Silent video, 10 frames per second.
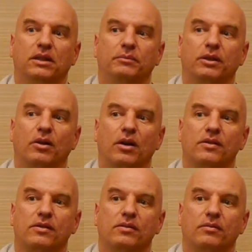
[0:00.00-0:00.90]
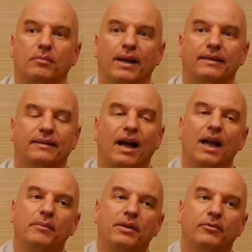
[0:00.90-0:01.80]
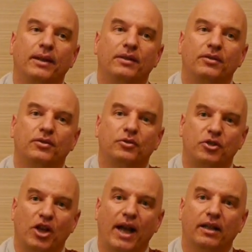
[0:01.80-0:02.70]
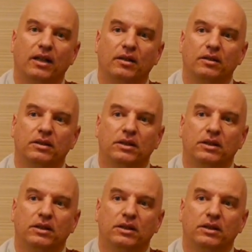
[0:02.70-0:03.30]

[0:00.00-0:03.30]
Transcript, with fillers: because by the time he went to China,